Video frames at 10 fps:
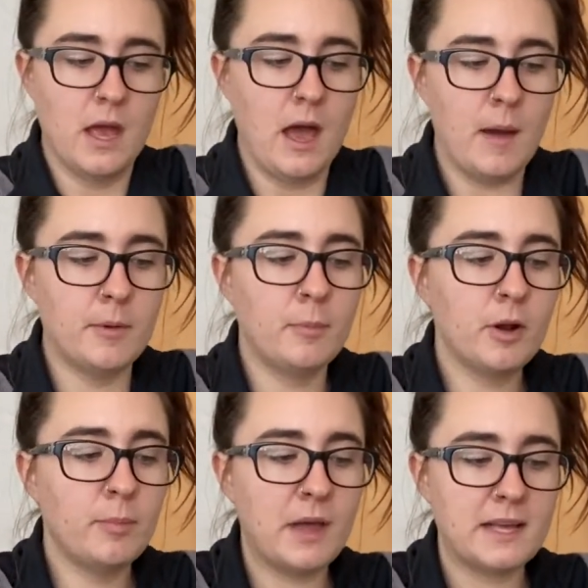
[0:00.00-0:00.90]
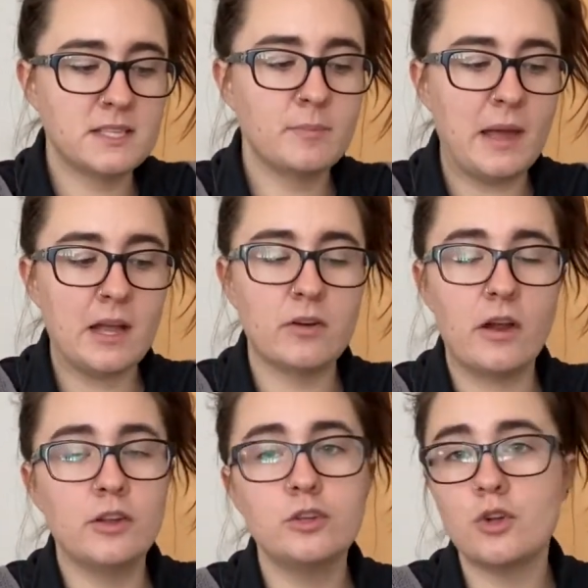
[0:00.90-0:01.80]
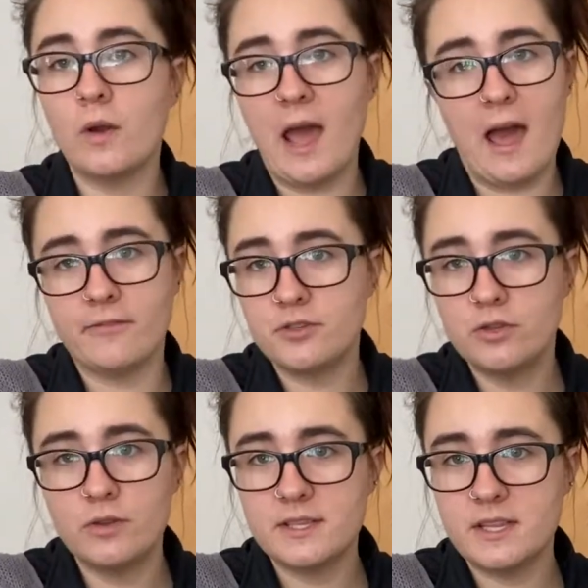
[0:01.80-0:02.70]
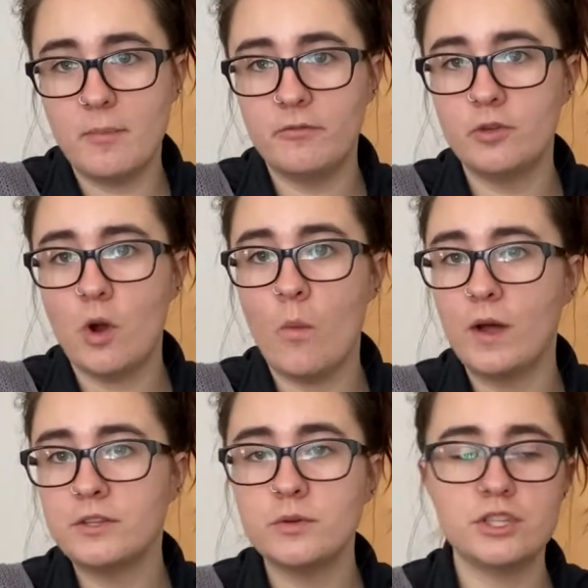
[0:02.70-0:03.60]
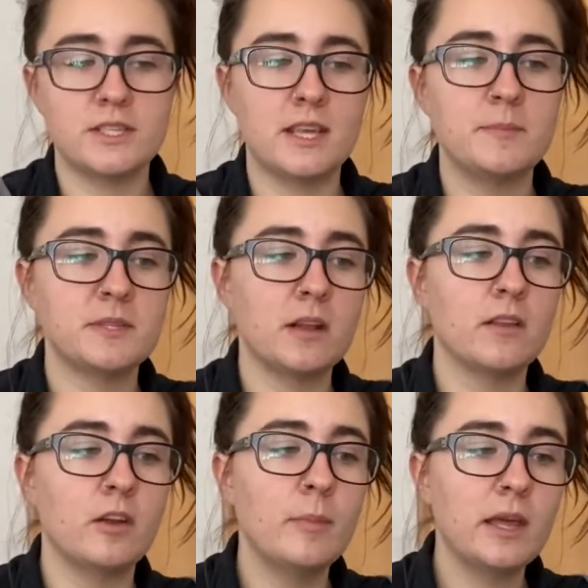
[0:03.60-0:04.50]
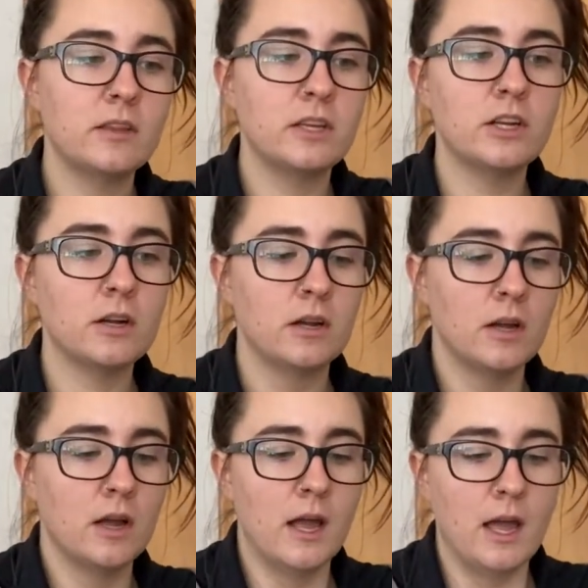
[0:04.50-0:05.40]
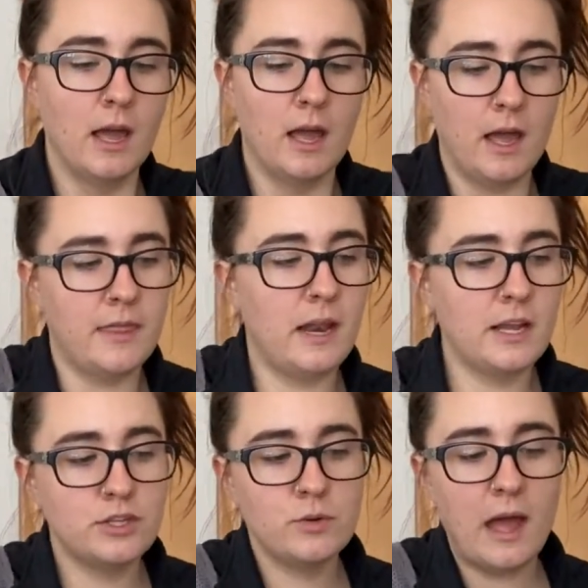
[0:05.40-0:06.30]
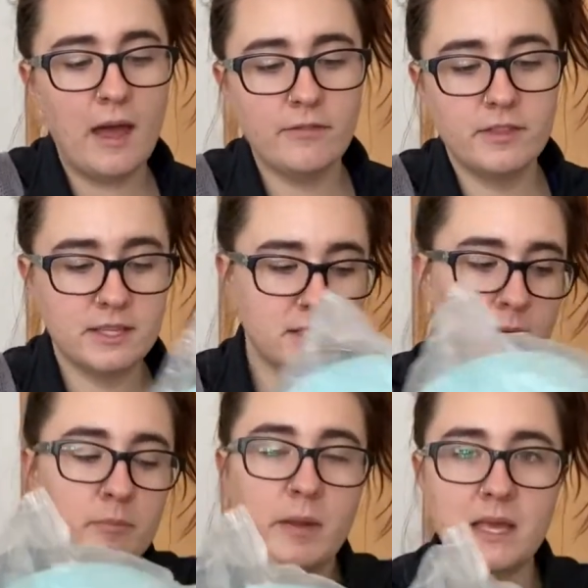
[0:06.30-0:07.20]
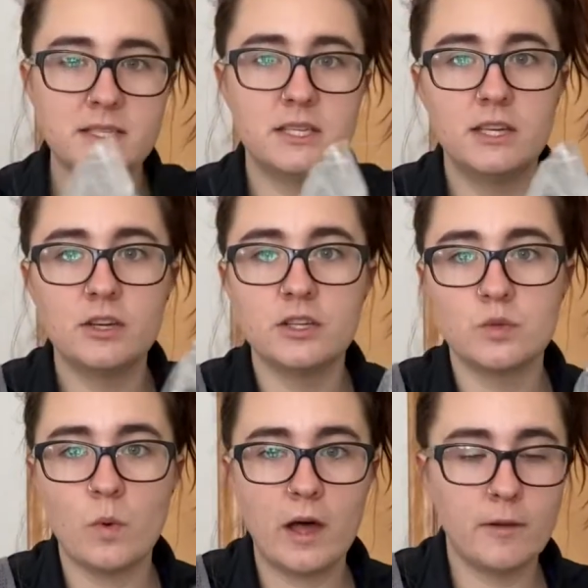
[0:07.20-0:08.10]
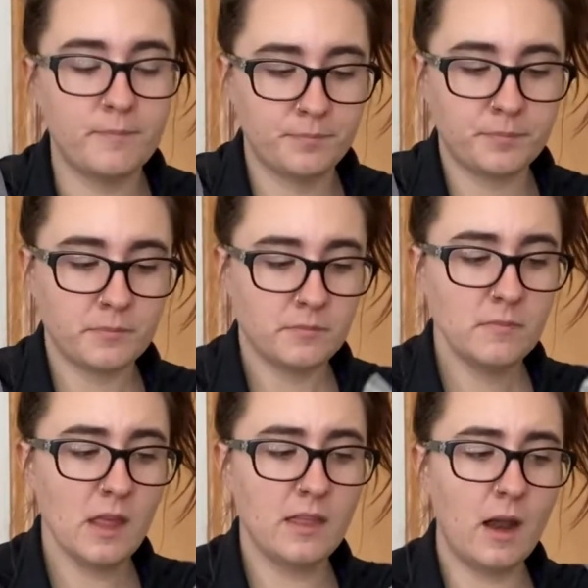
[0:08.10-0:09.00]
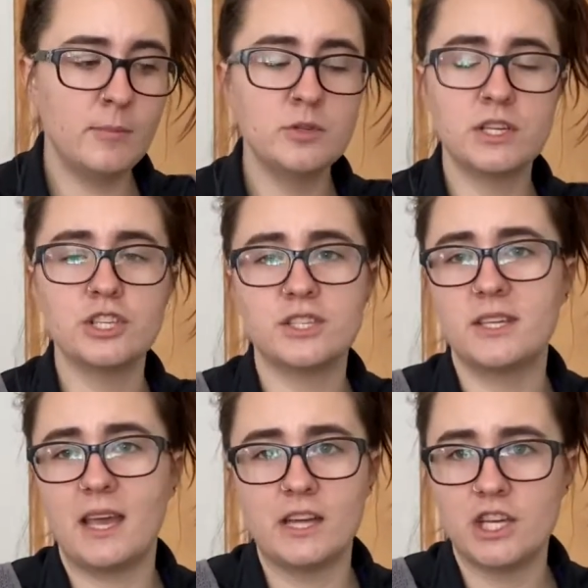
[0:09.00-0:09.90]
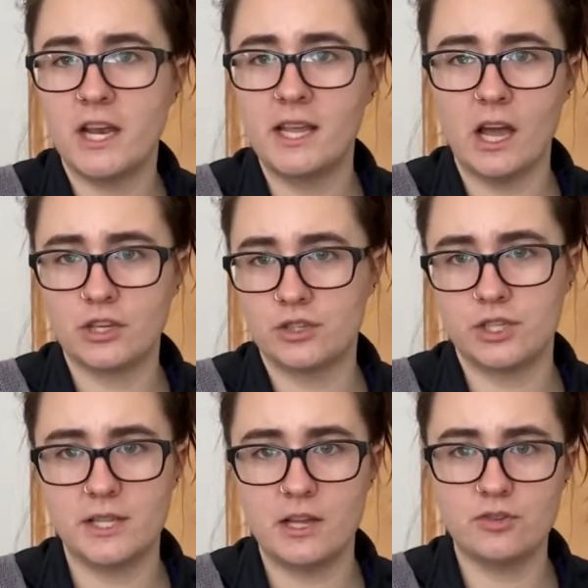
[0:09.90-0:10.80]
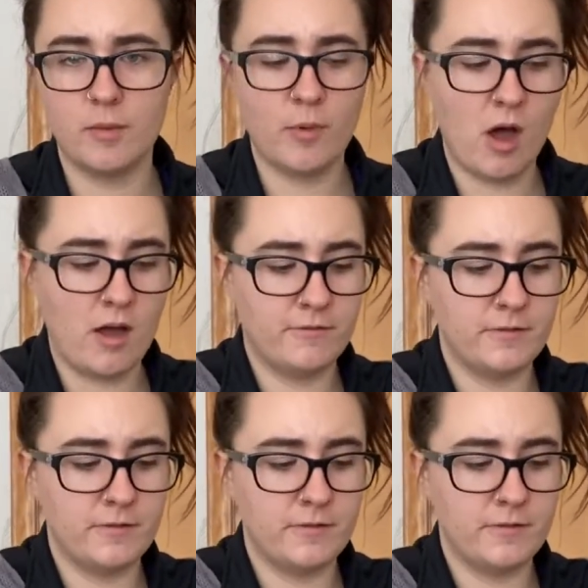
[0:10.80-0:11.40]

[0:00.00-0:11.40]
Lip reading: I'm gonna put a plastic bag around it. You don't have to do this step if you don't want to. It just keeps it a little bit cleaner. And then I do have this base here as well that I'm using just to catch any extras that drip off.